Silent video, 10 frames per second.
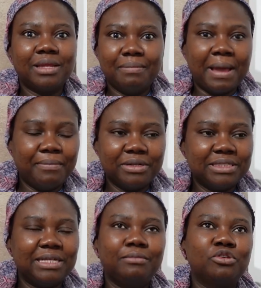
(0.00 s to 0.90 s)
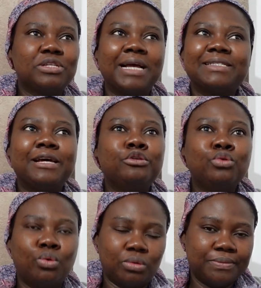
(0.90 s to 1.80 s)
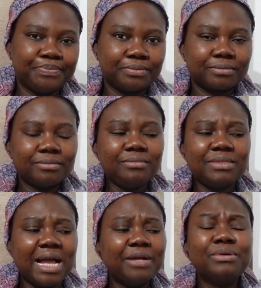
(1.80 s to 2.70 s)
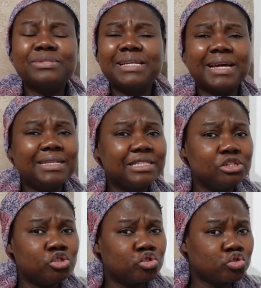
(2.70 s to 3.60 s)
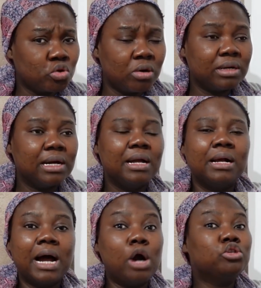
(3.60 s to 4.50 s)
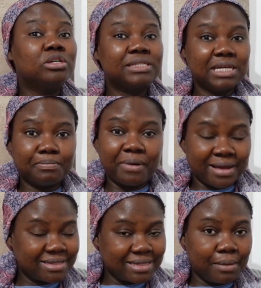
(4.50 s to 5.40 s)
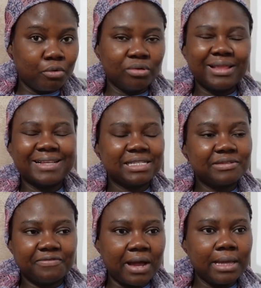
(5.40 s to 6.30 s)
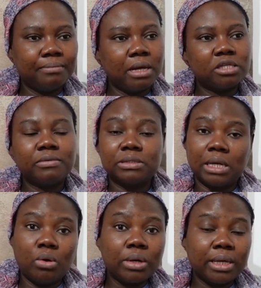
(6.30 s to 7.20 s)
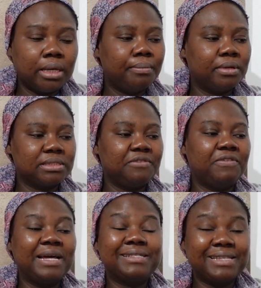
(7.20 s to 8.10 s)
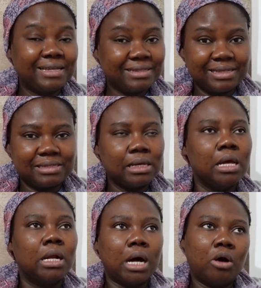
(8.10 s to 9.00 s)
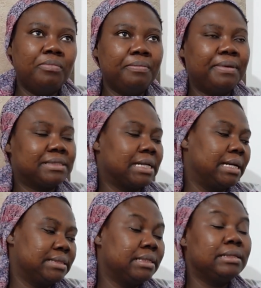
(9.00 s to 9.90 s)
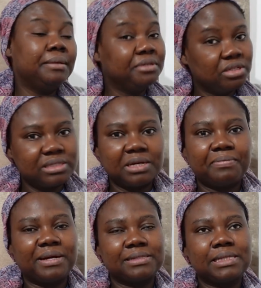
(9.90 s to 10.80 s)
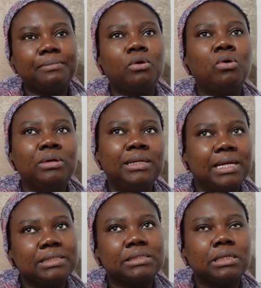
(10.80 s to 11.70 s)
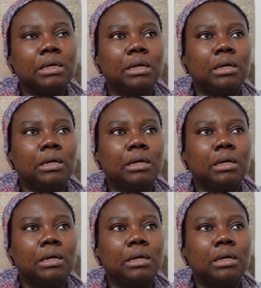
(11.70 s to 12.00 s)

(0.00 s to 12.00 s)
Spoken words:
in my body anymore. So I said, no, I don't want to take anything strong. I'll just take paracetamol. That is fine. My husband was like, okay, but if I take this, I'll be better. I said, let me just take paracetamol unless